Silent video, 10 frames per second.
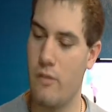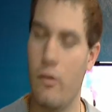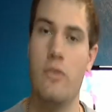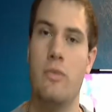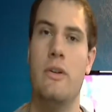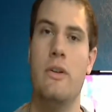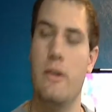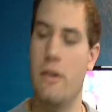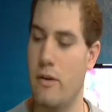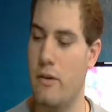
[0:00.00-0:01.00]
always
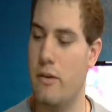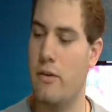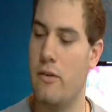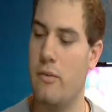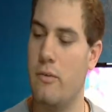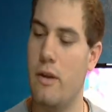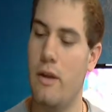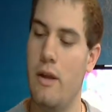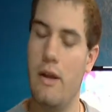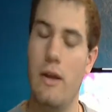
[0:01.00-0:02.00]
wanted, just
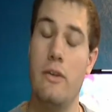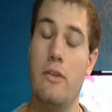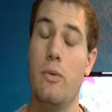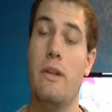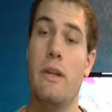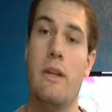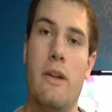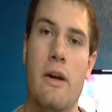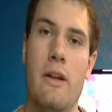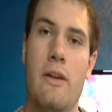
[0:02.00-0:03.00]
wanted to get
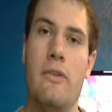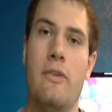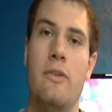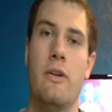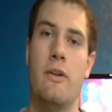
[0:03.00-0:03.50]
into hunting too.